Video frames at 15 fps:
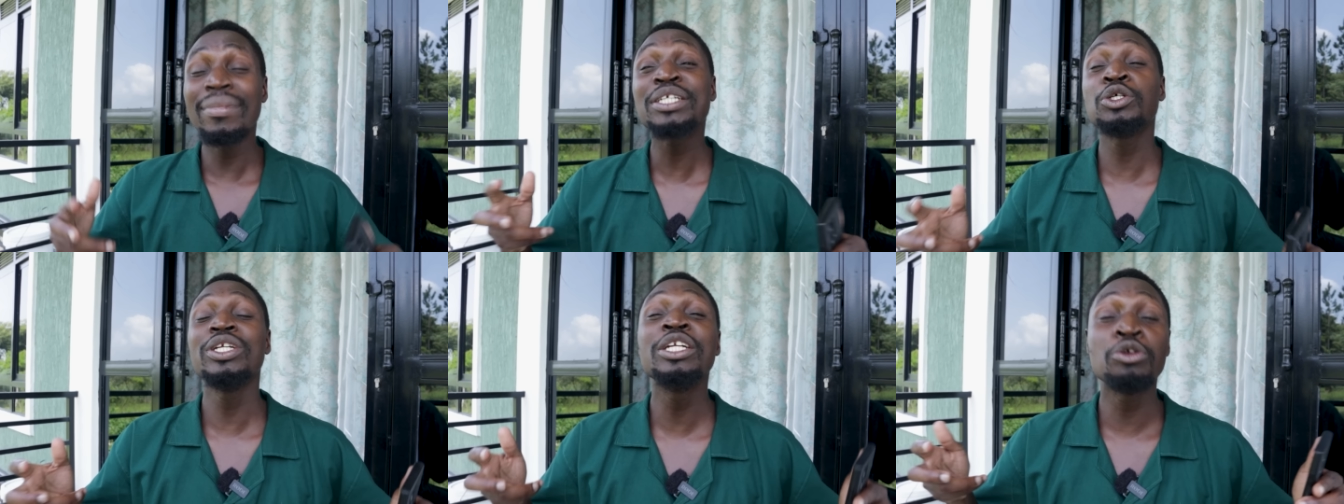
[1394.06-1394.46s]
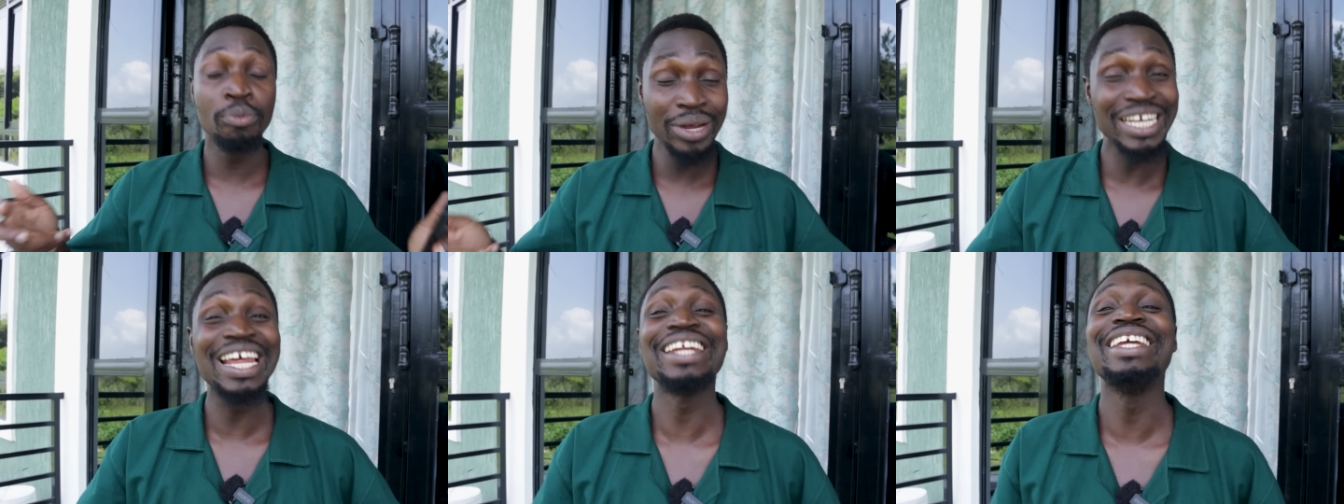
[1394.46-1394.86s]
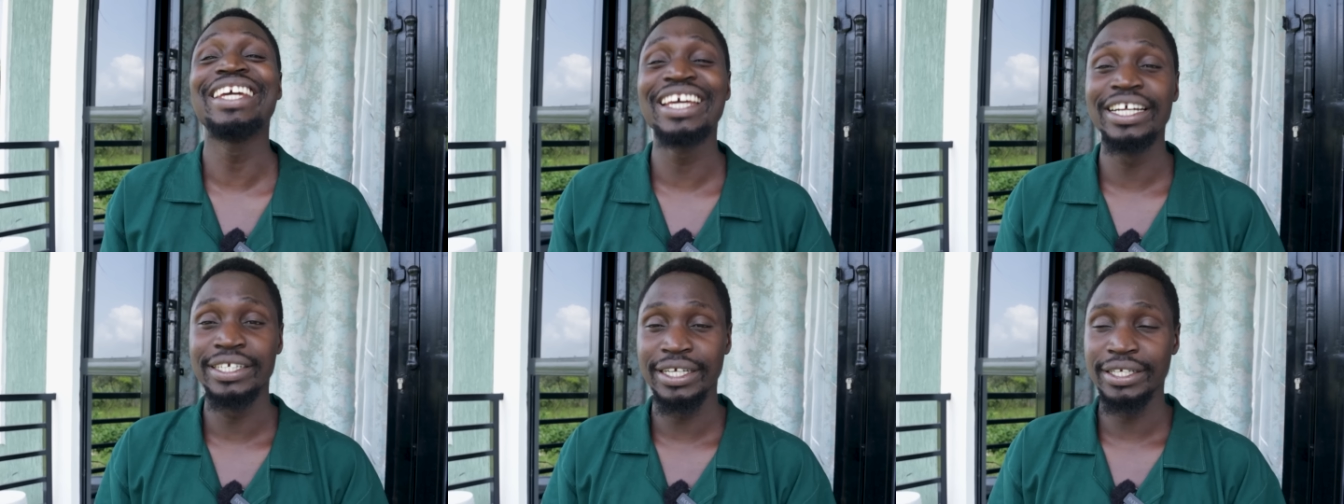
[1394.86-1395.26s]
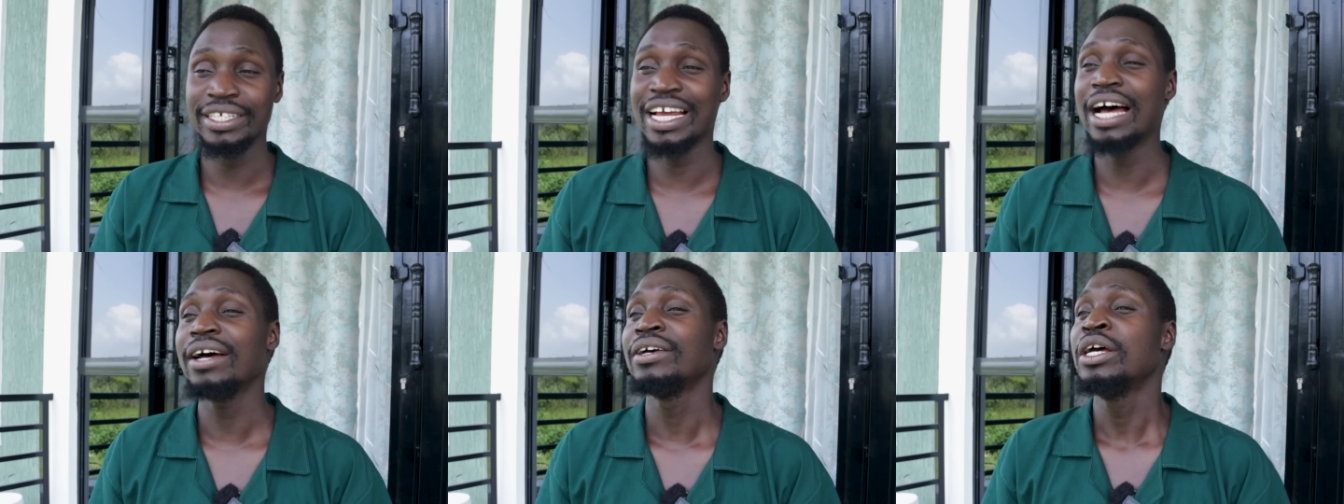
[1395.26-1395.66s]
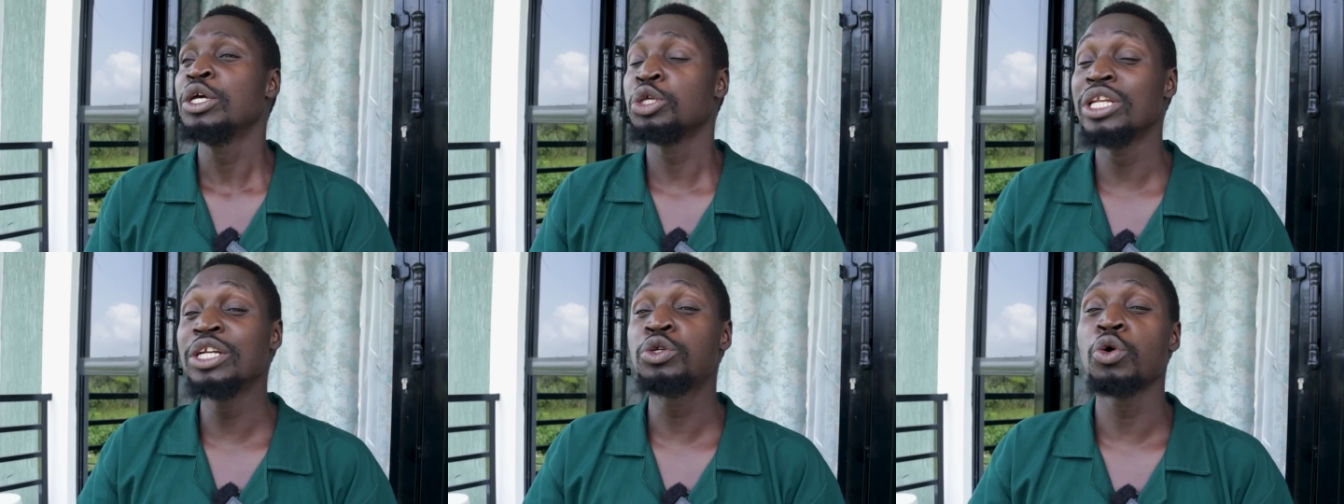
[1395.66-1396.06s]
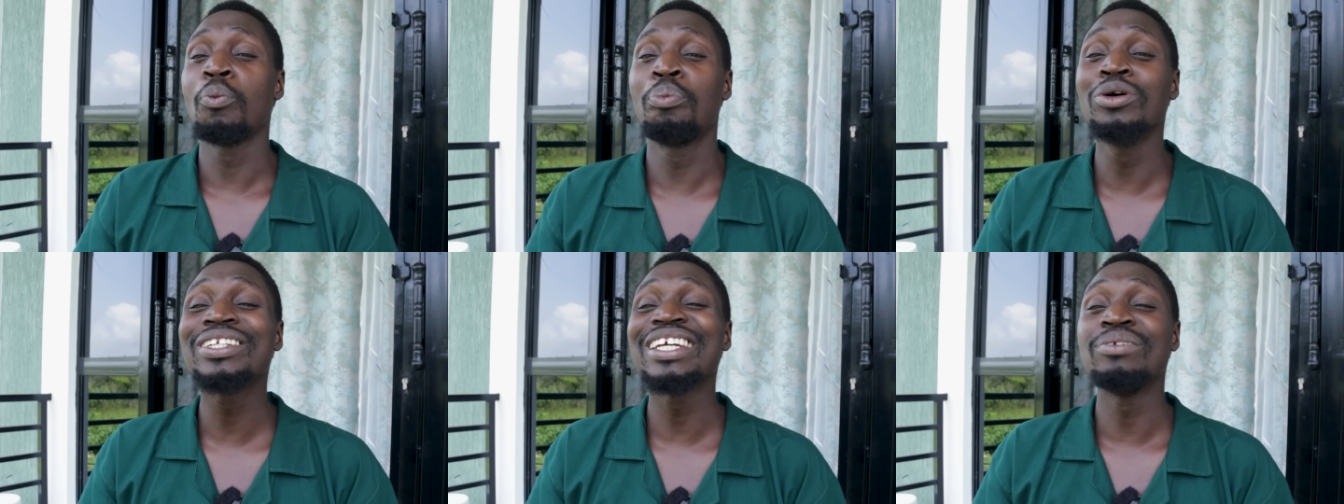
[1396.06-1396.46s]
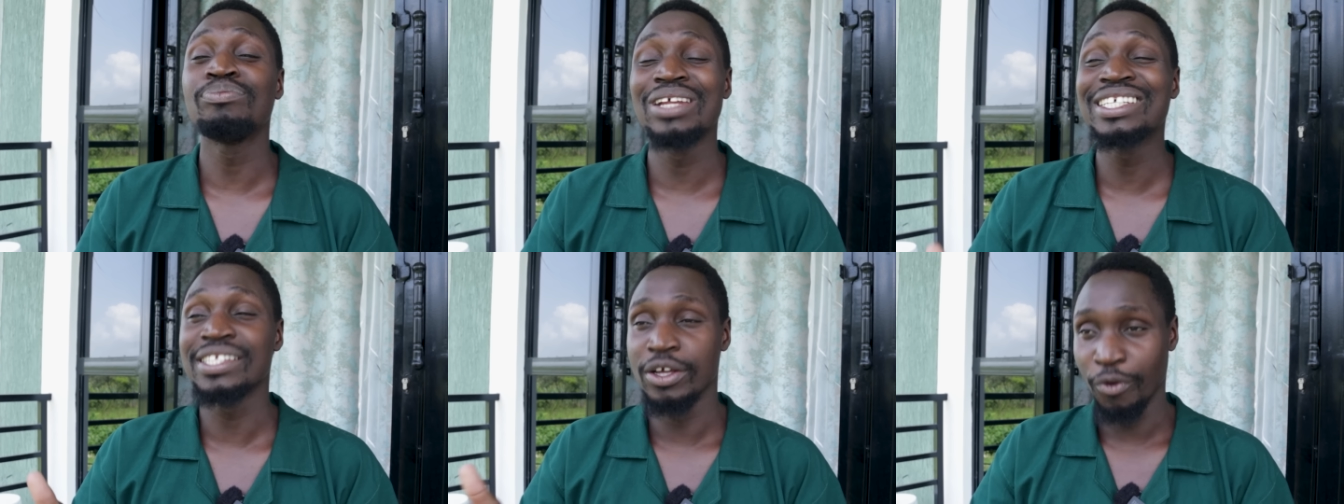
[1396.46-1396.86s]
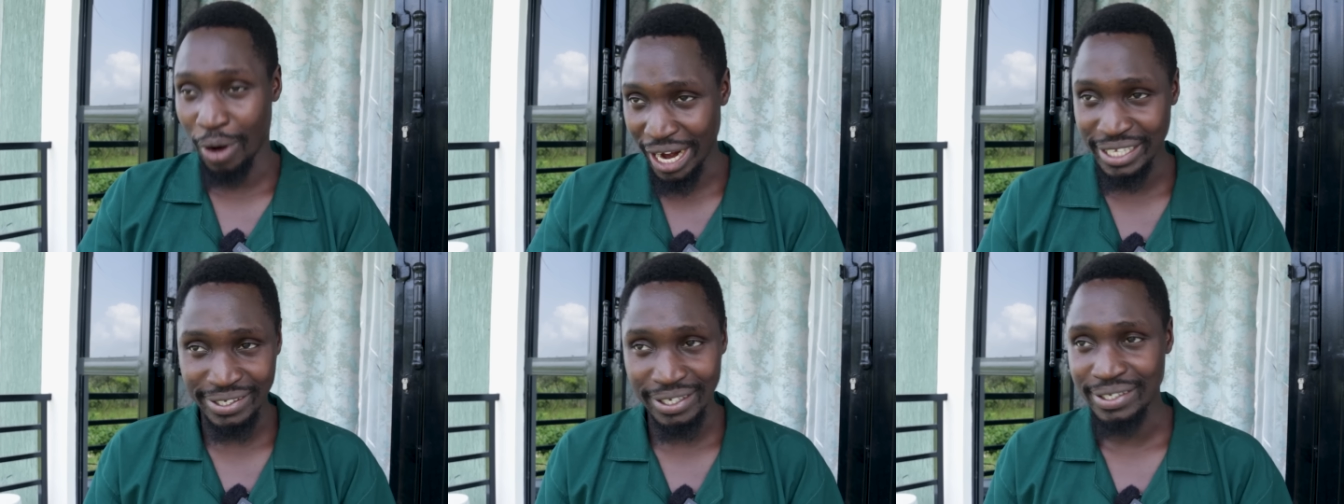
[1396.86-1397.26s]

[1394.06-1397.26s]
but you need to be dedicated, yeah? You need to put in place the right